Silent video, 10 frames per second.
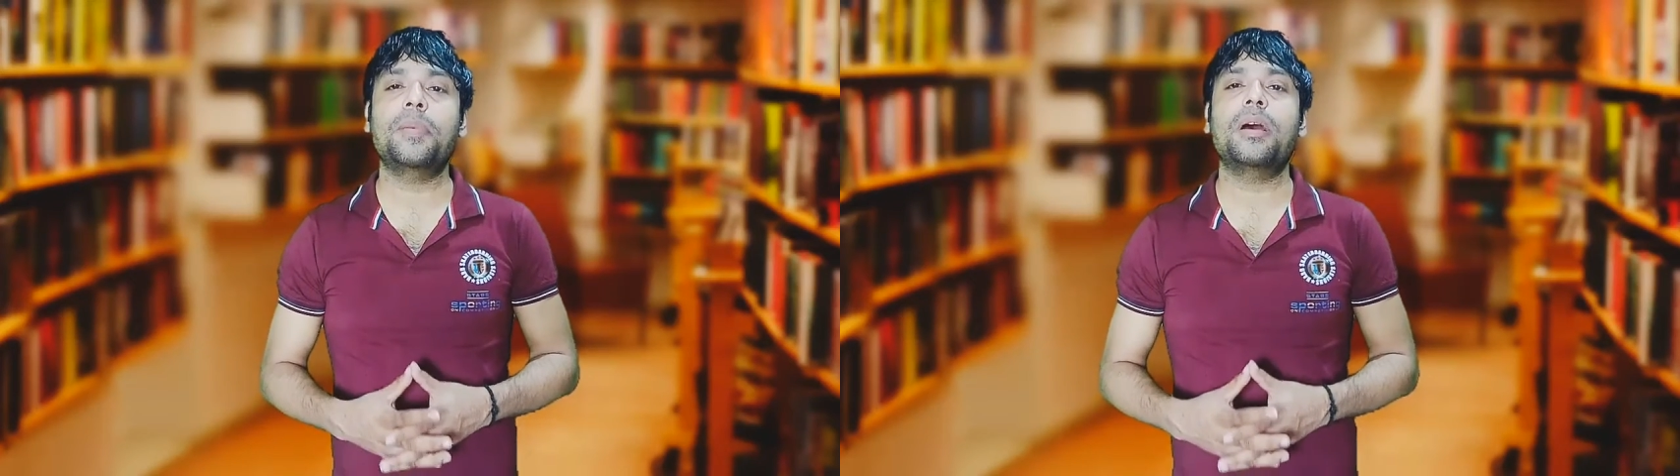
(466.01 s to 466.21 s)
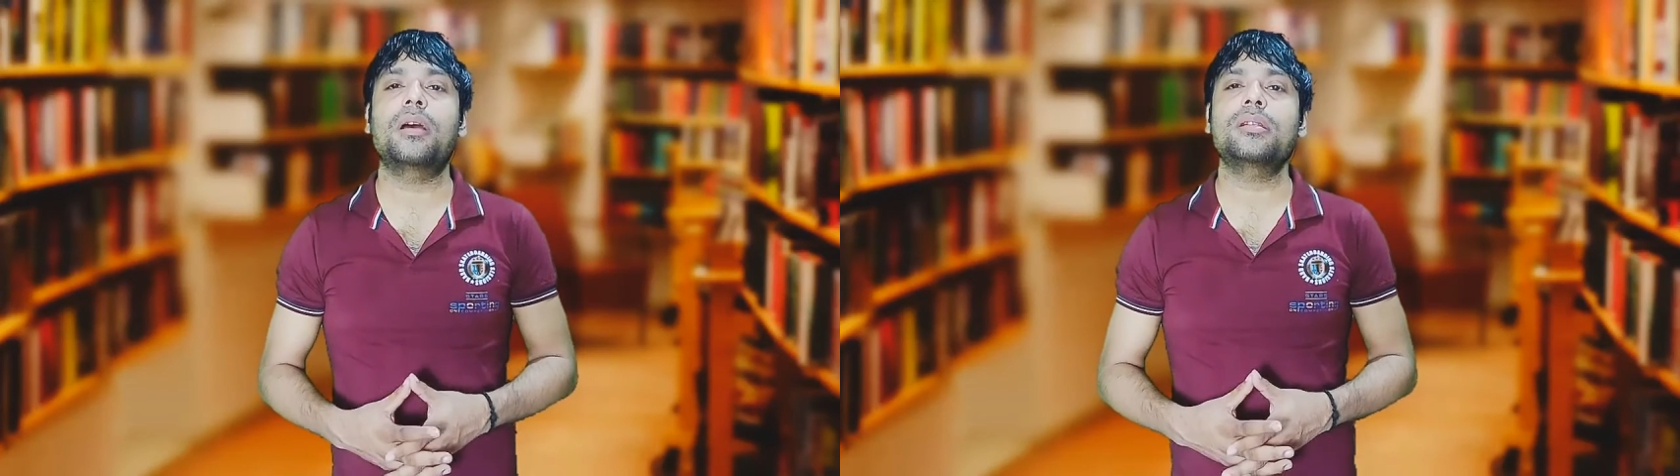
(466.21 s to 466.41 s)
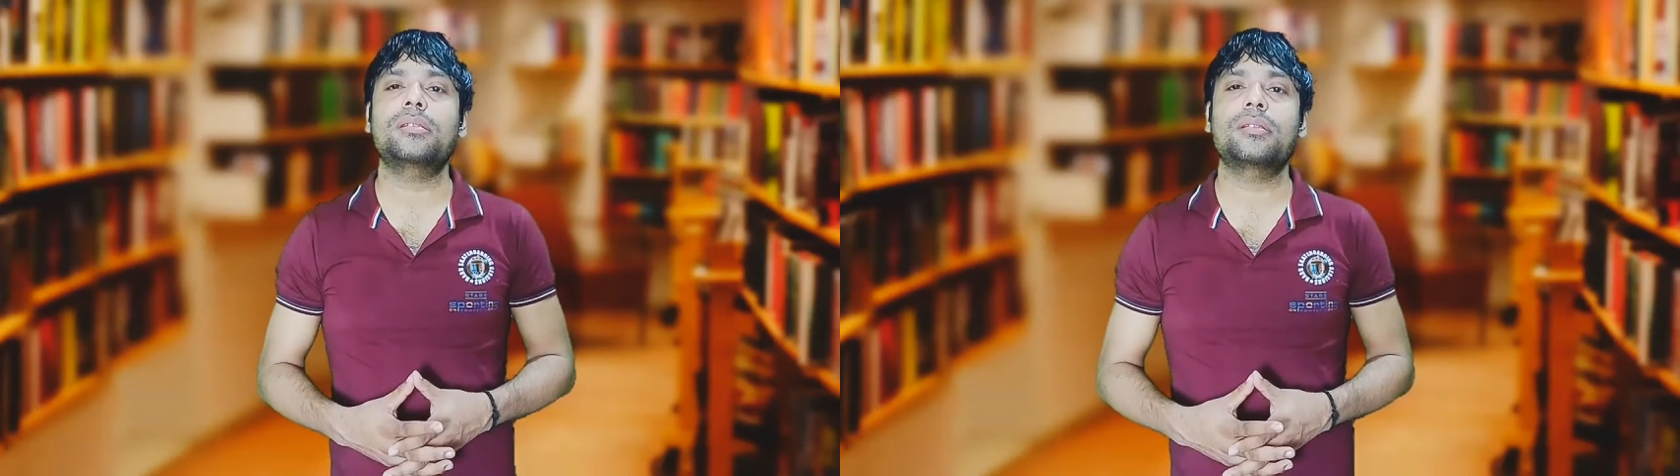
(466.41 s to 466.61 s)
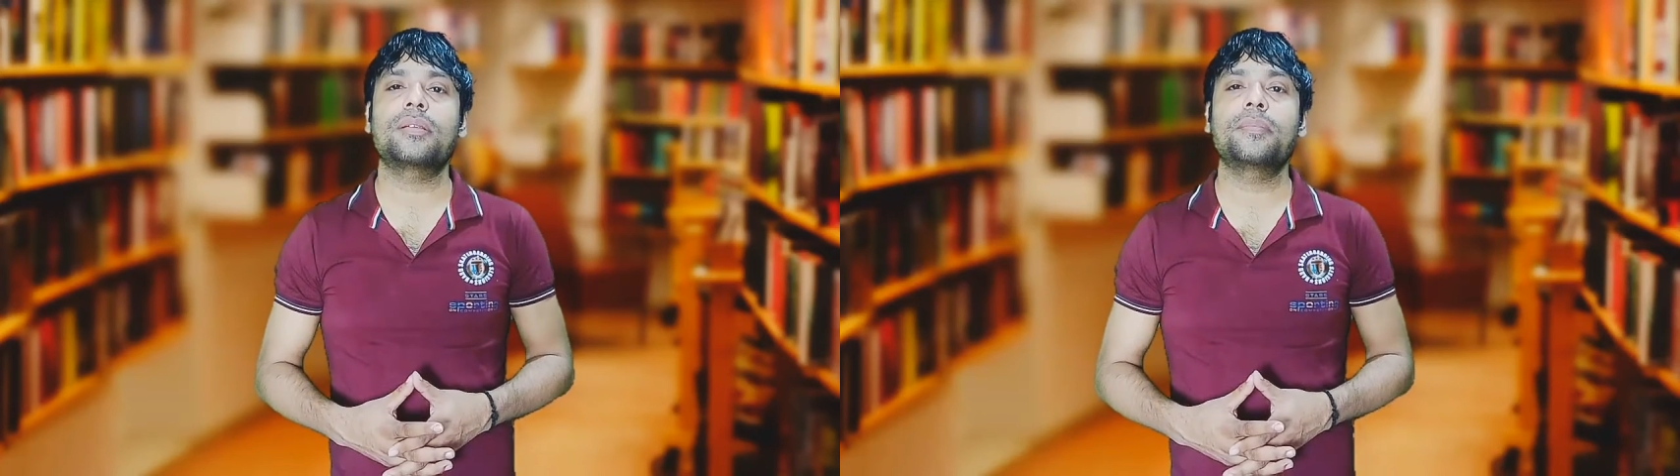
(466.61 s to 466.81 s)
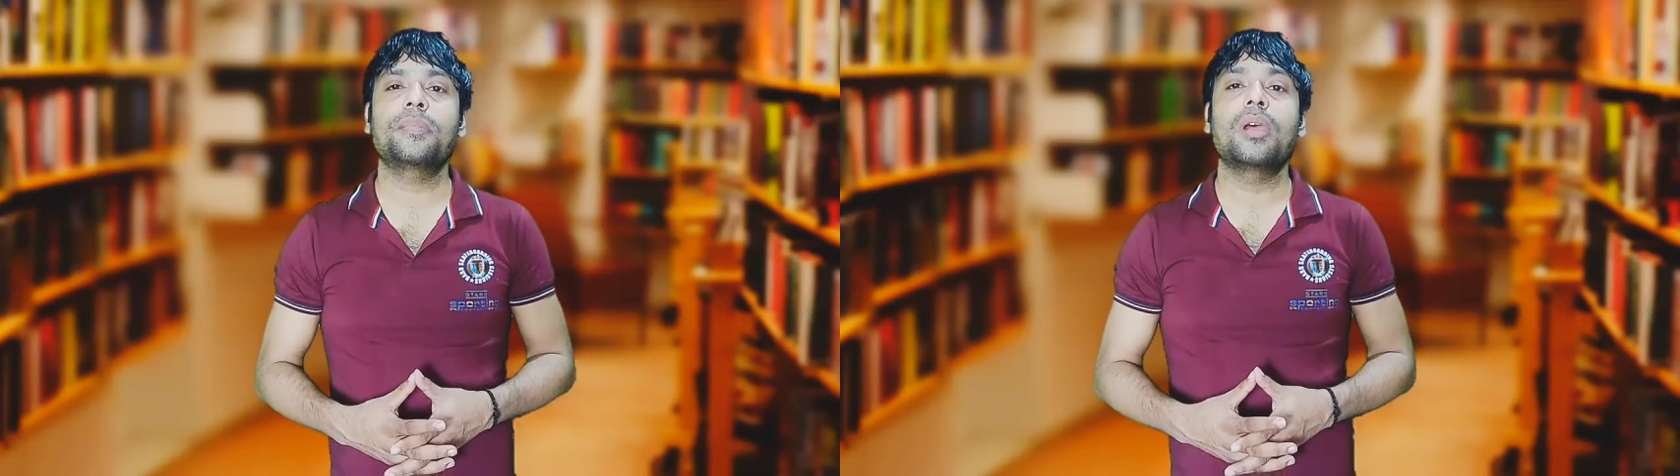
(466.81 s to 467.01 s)
us
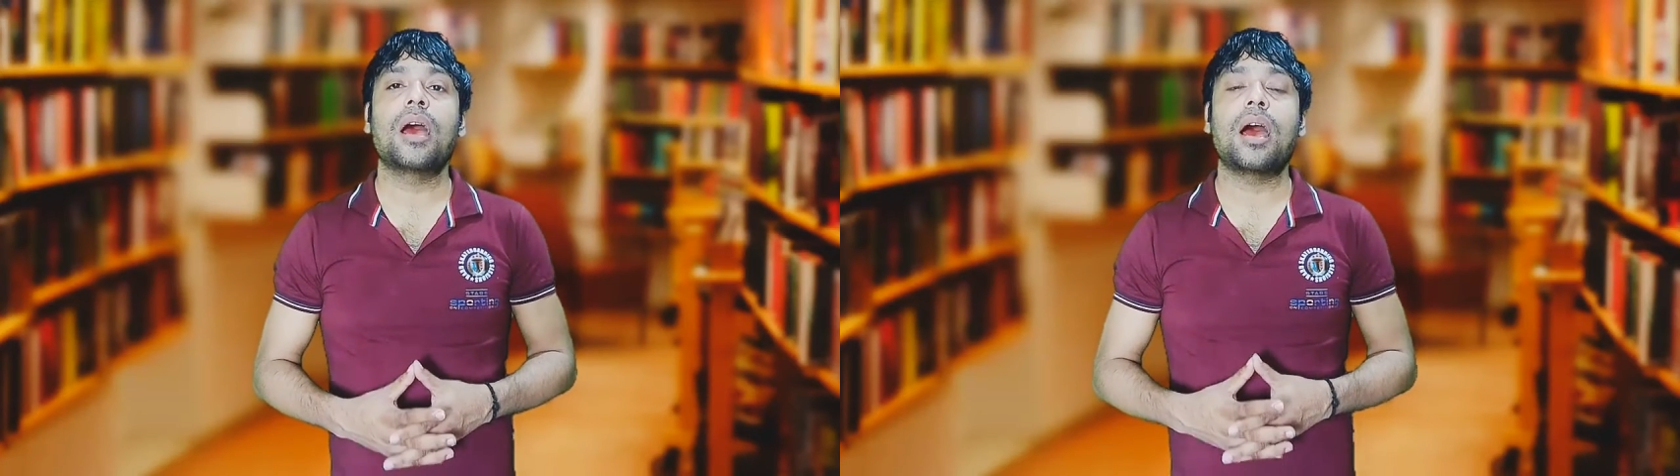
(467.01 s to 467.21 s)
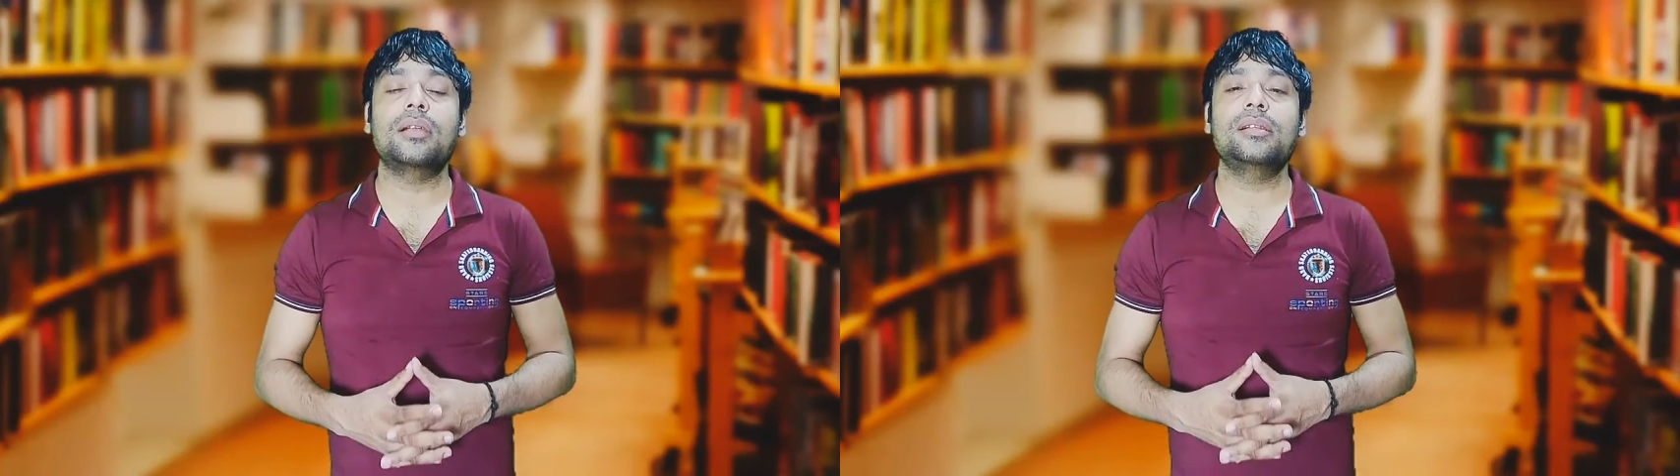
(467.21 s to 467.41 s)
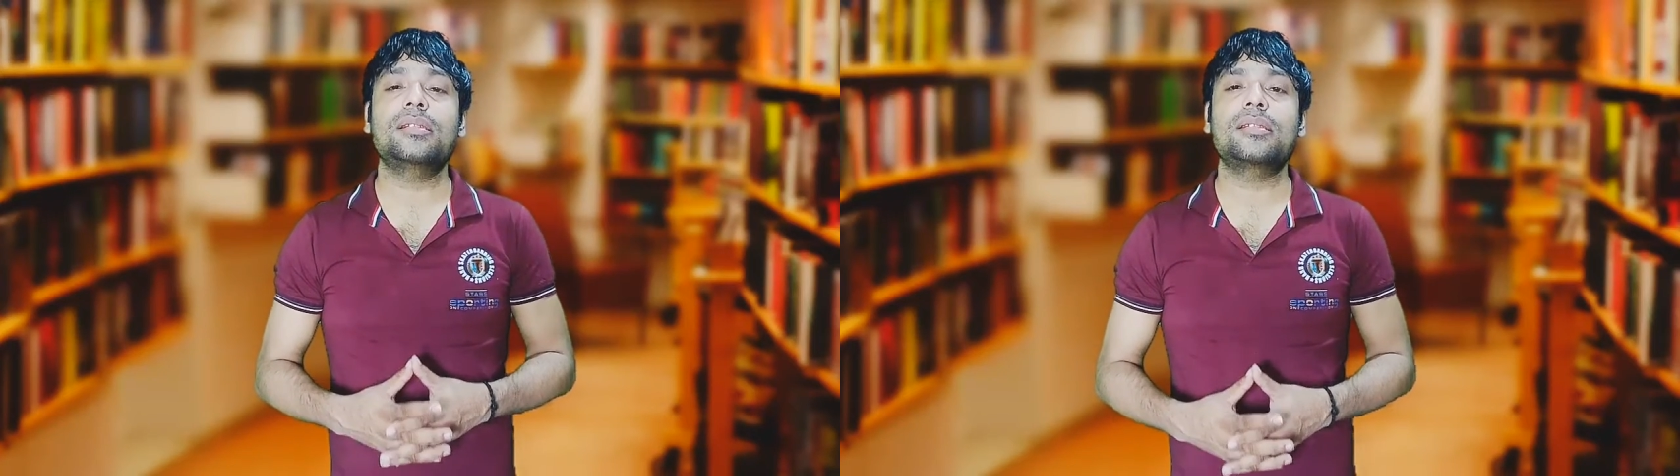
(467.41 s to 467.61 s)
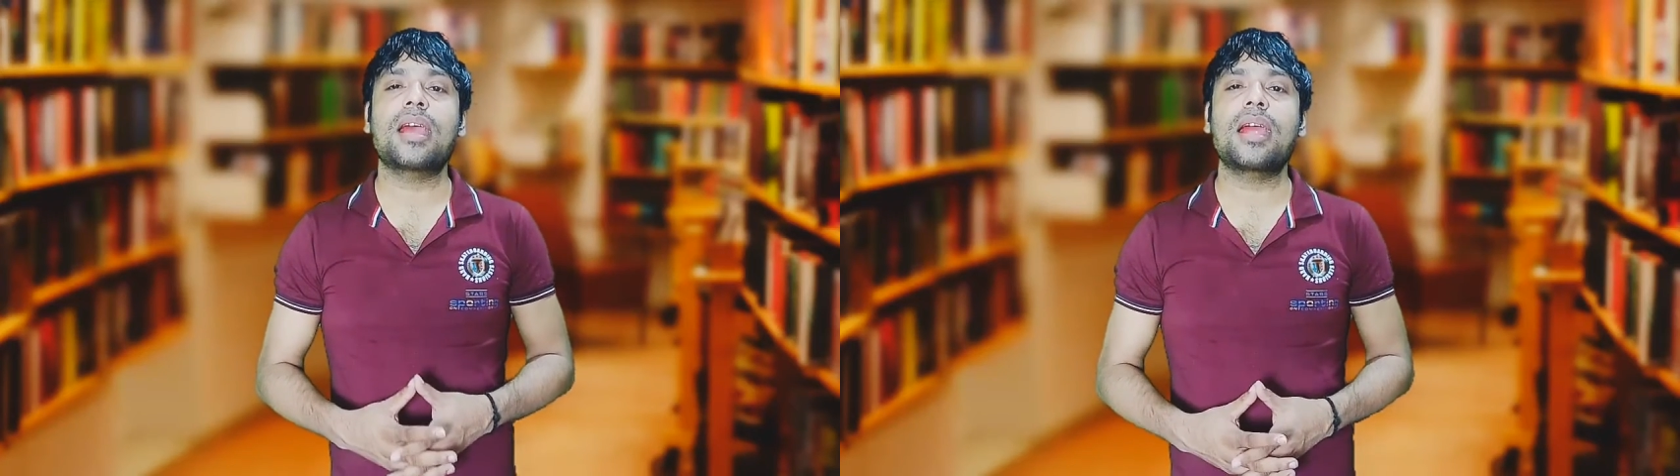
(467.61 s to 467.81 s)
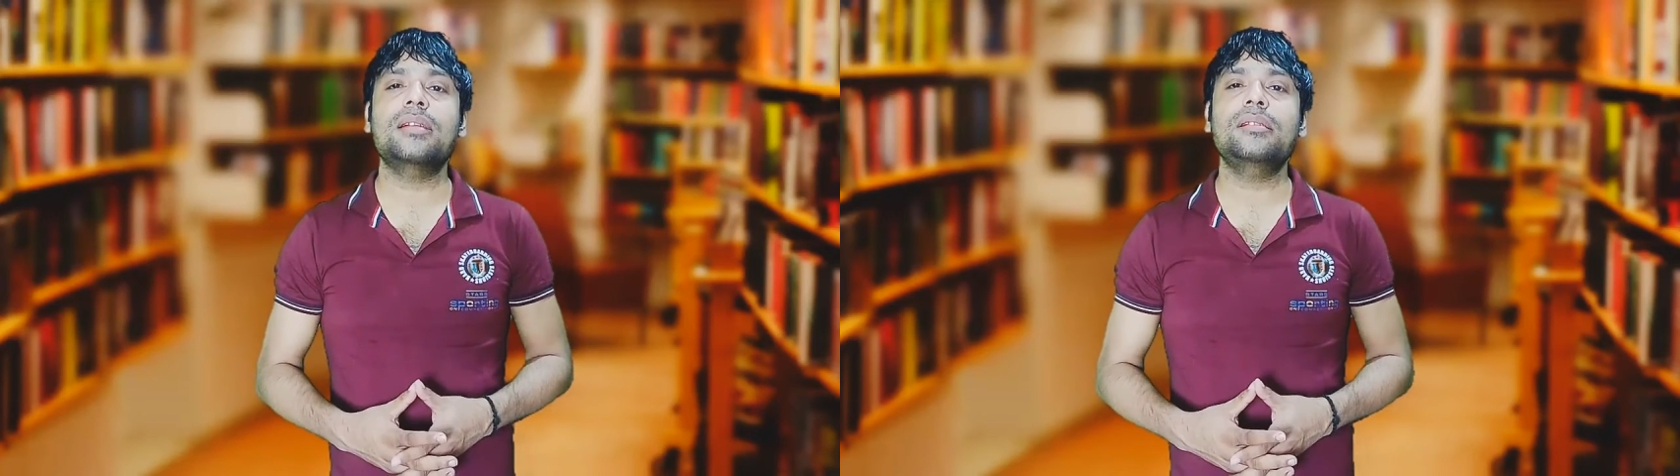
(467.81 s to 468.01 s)

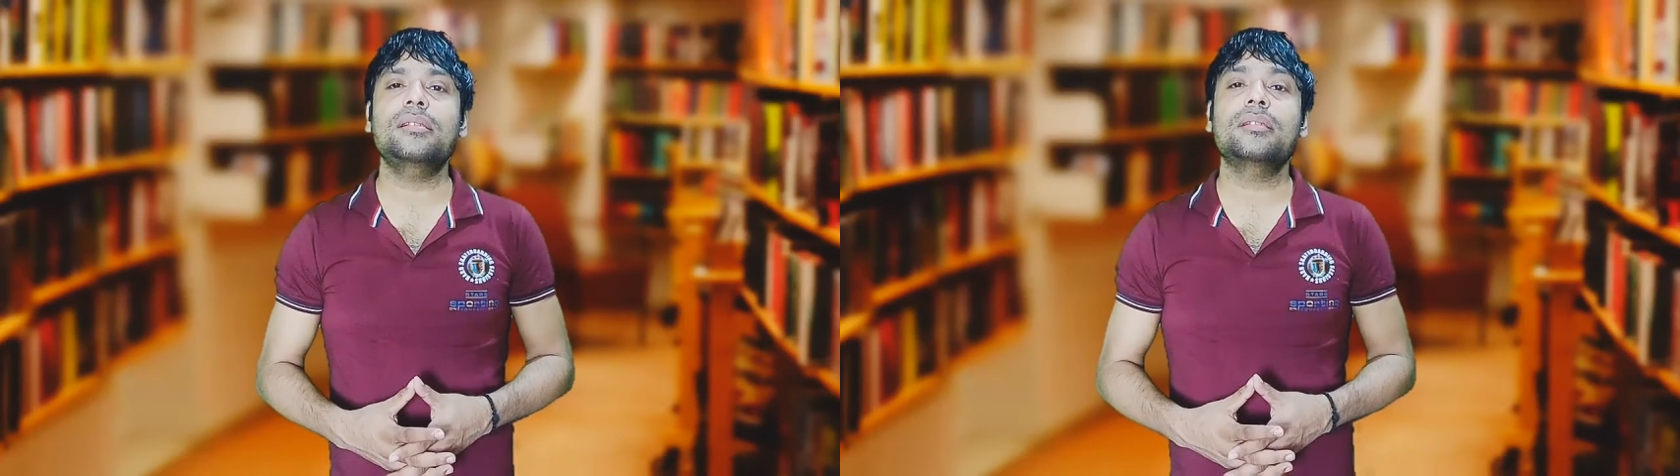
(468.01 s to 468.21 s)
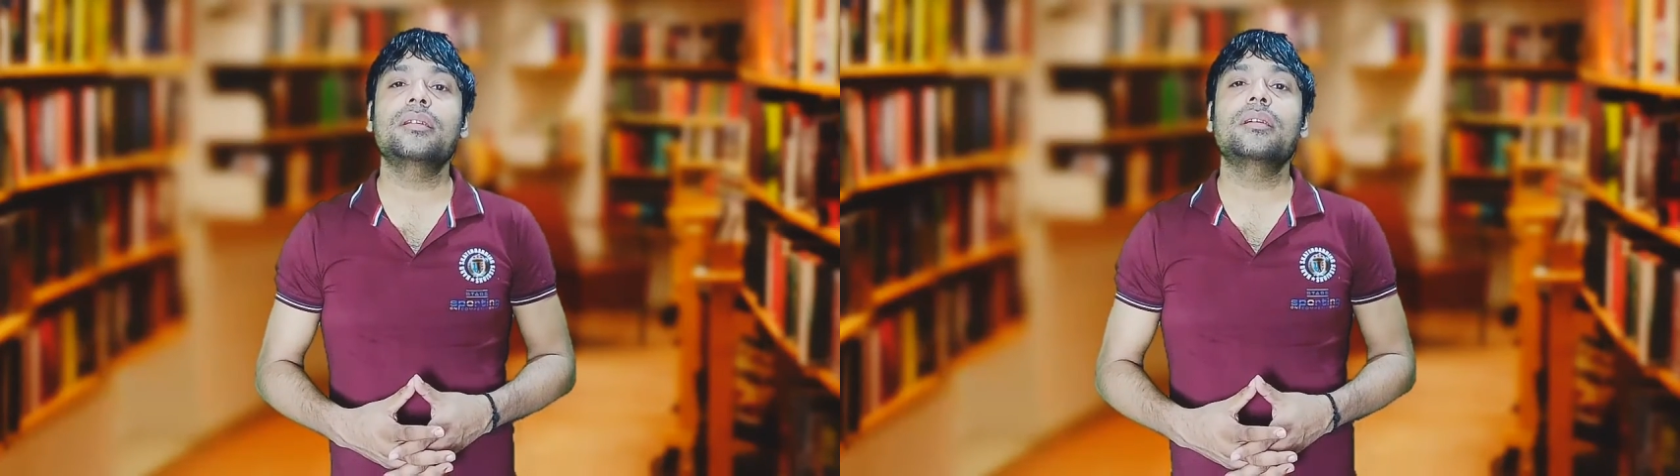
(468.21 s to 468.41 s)
understand